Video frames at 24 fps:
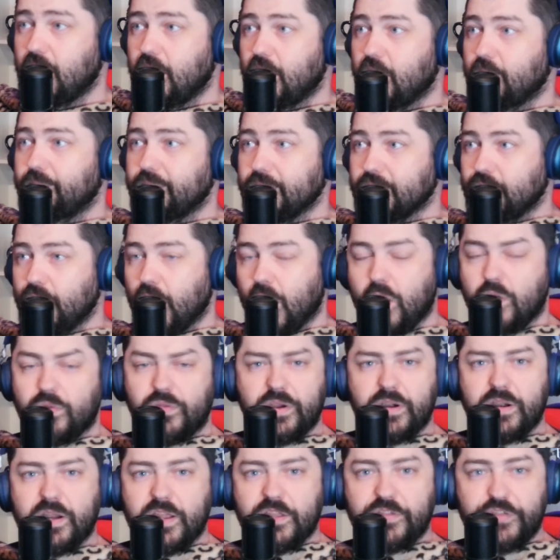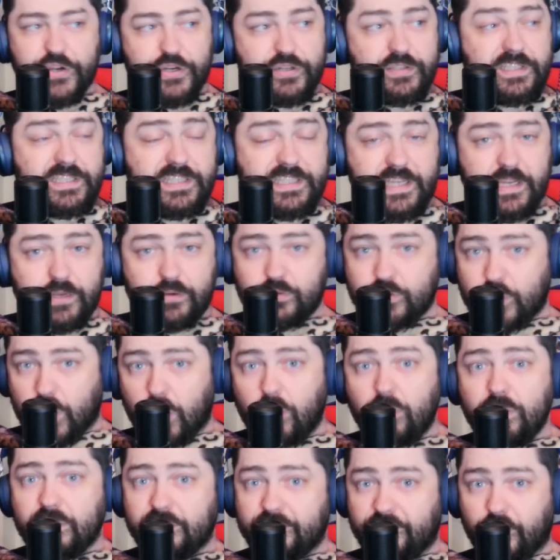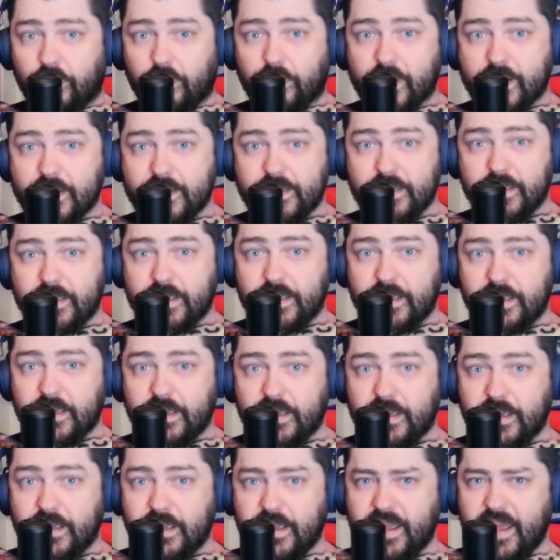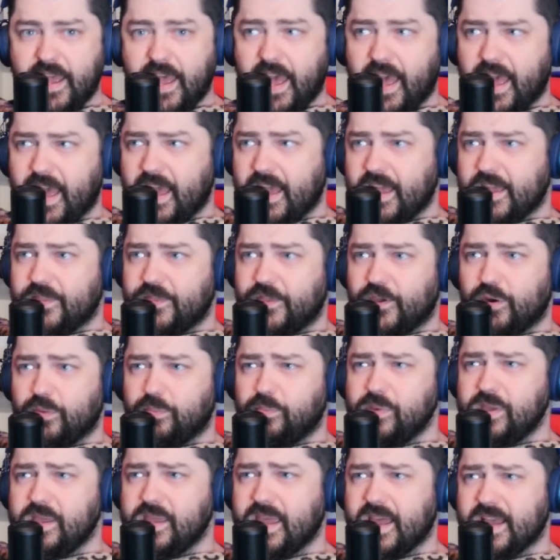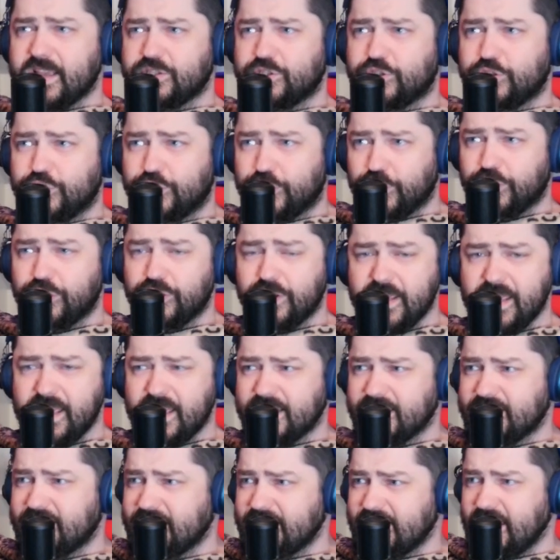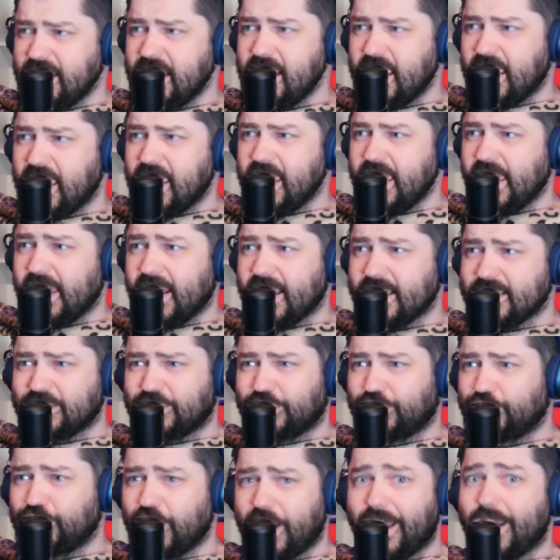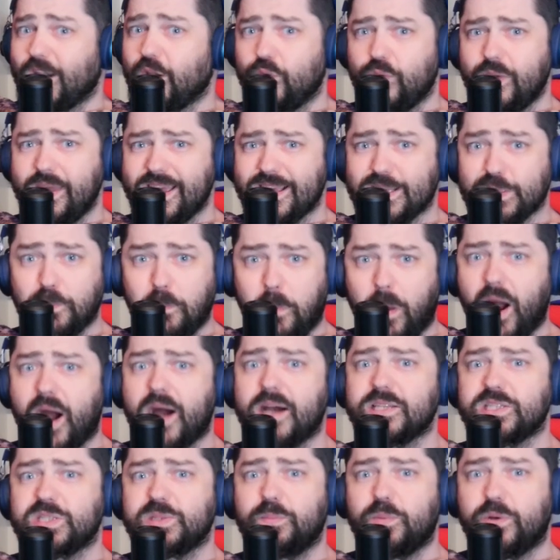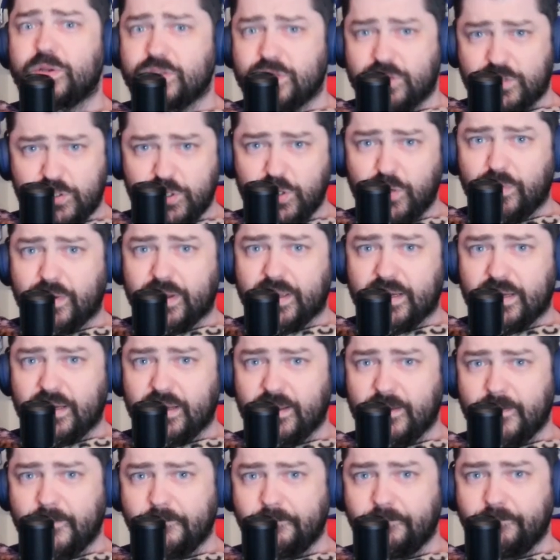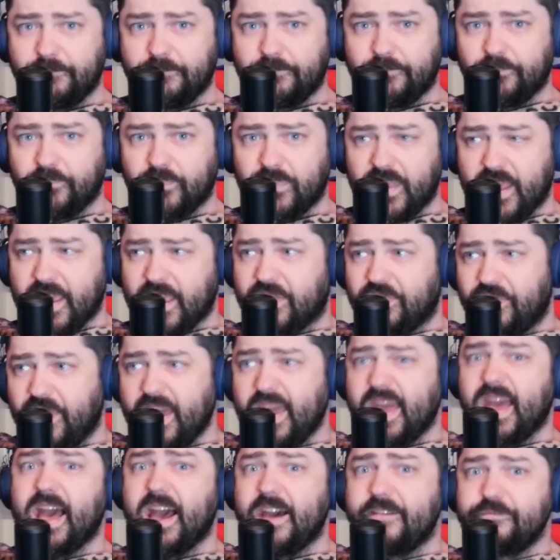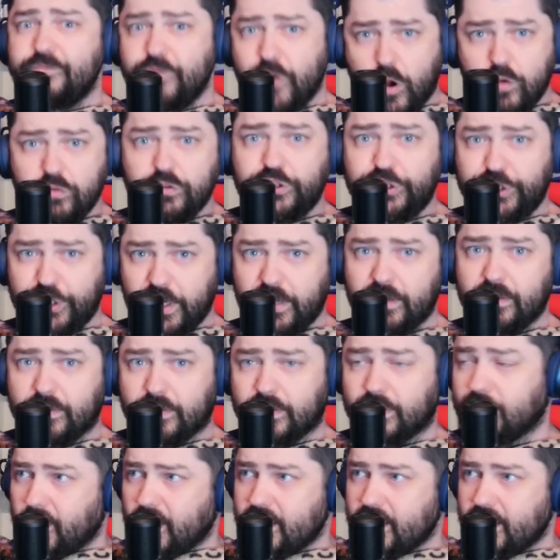But no, they're still going for it. And they're being as dirty and sneaky and as shadowy as possible to do it. Like, they have no chill.